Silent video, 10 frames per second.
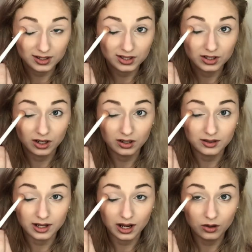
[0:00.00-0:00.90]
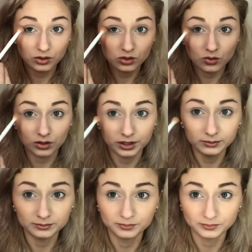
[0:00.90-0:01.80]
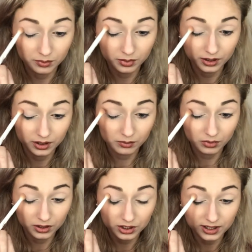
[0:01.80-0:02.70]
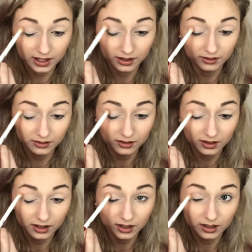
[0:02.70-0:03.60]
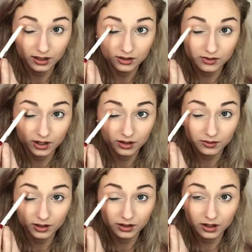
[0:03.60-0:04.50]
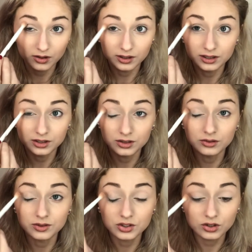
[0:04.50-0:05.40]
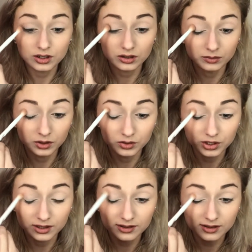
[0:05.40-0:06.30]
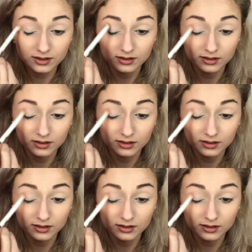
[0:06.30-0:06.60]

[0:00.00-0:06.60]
Start in the outer corner, put your brush down, and you kind of want to go into circular motions.